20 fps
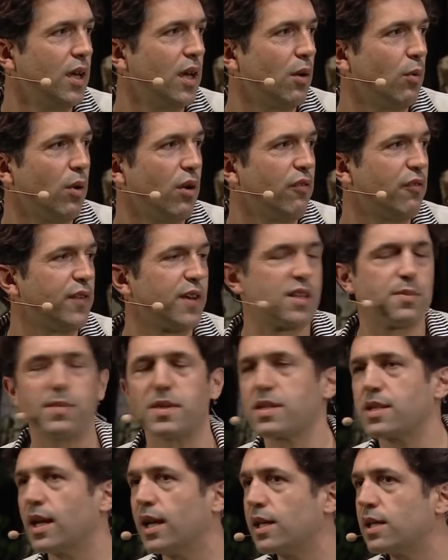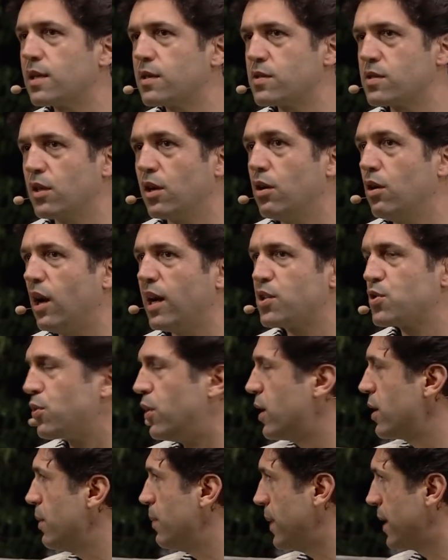won't fix mistakes. So I
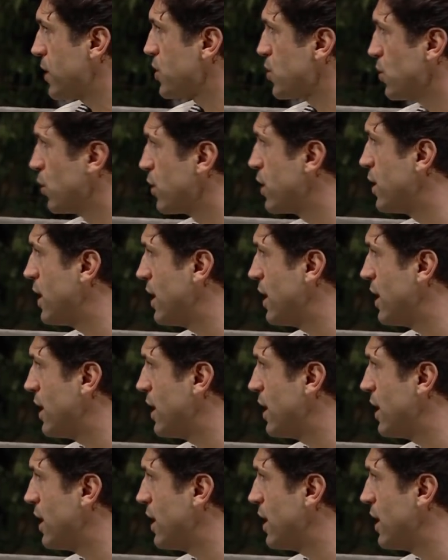try to make sure that